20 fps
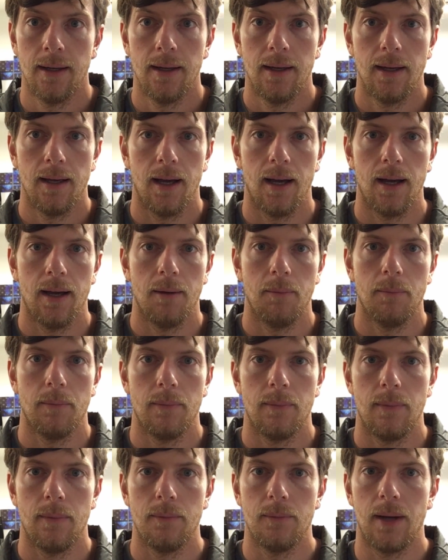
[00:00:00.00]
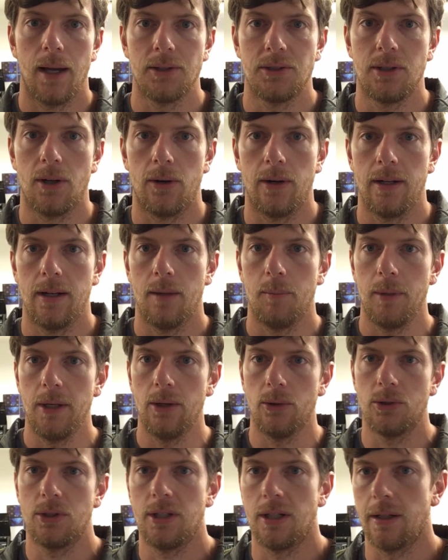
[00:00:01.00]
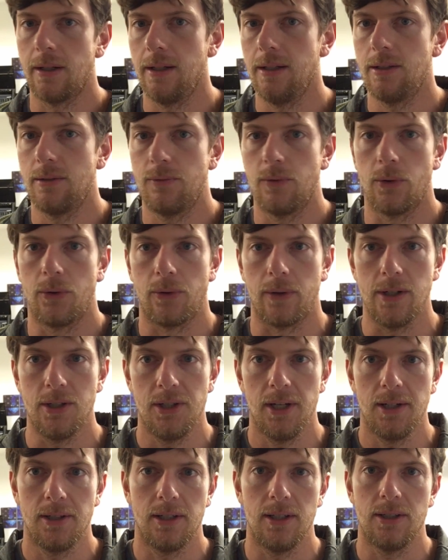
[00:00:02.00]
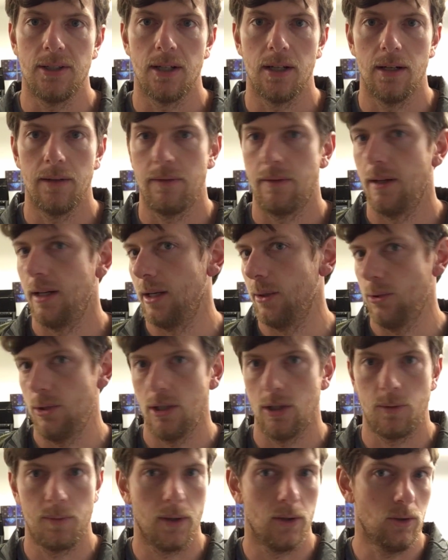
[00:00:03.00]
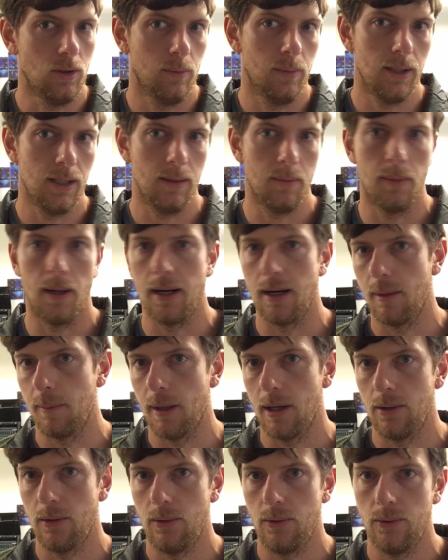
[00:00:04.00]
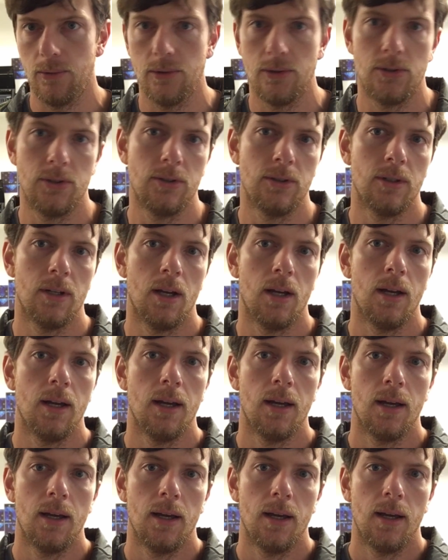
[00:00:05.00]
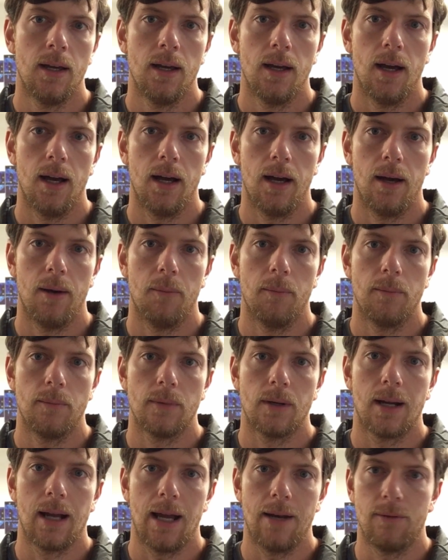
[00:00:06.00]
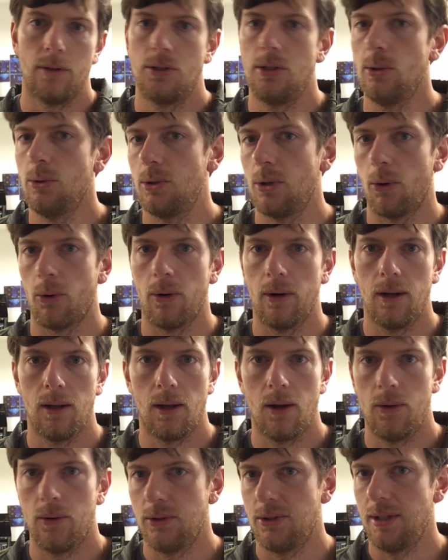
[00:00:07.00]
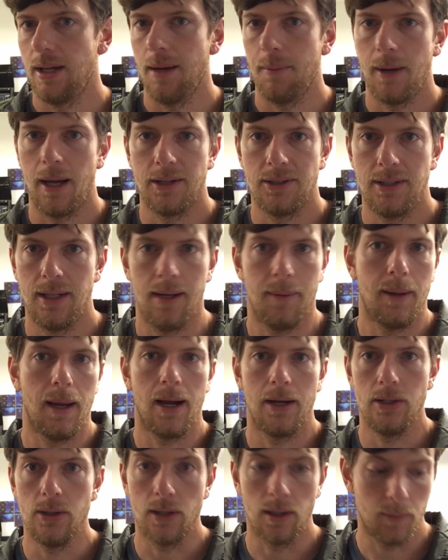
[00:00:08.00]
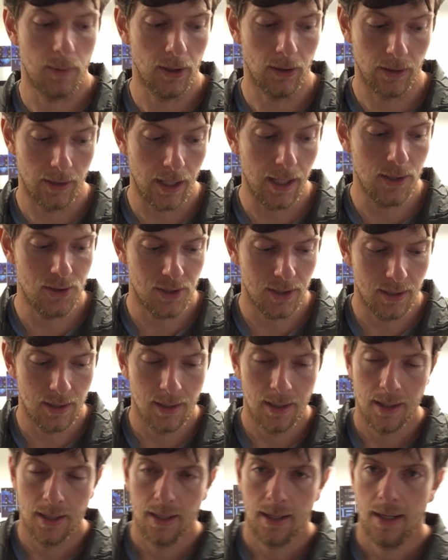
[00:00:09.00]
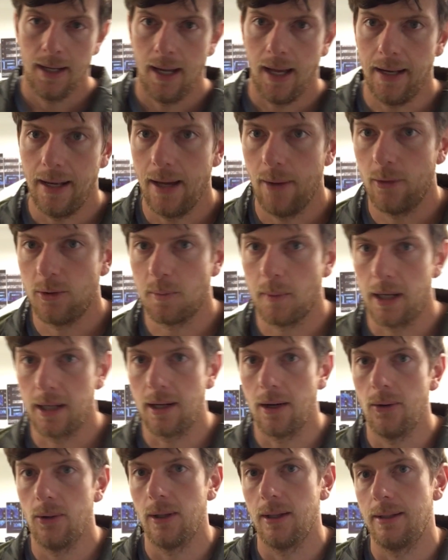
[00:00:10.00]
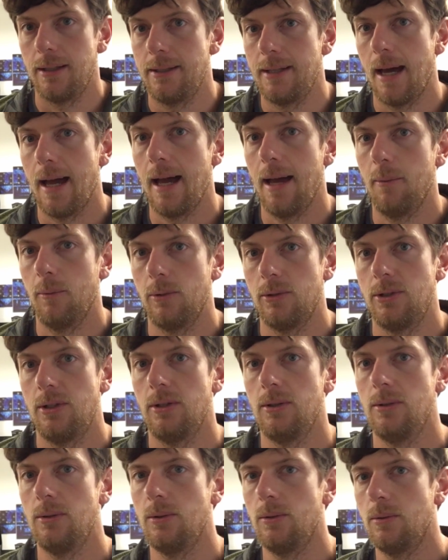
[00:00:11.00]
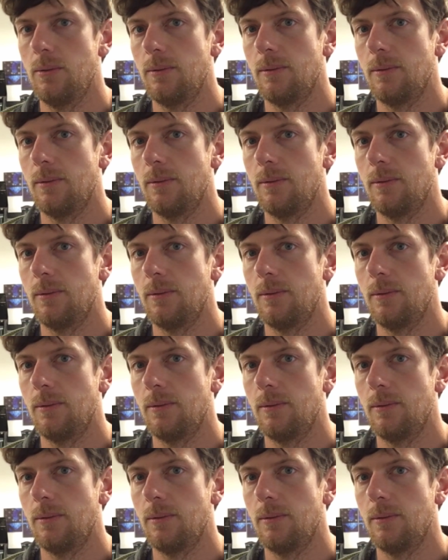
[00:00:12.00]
I started a build series for 360 stuff, and it was just supposed to be bare bones, kind of a tutorial on step-by-step how you could build an engine. And that was my goal at the time, was to